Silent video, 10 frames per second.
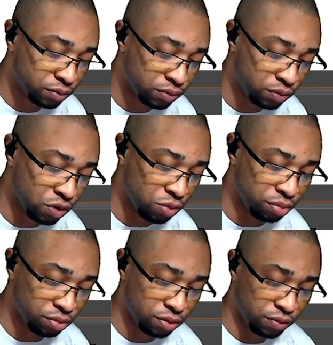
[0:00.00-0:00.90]
Nope,
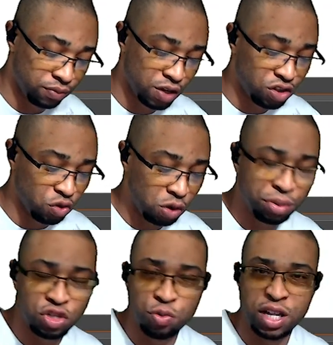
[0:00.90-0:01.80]
don't want to put
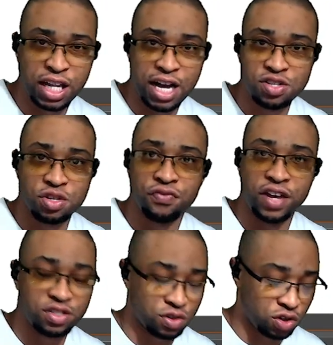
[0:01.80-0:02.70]
too many lines in the
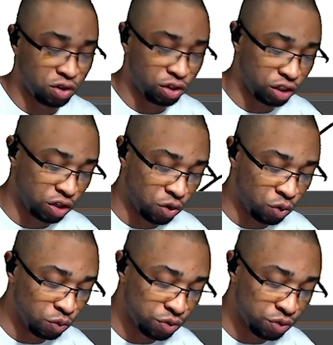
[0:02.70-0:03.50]
face and start looking old.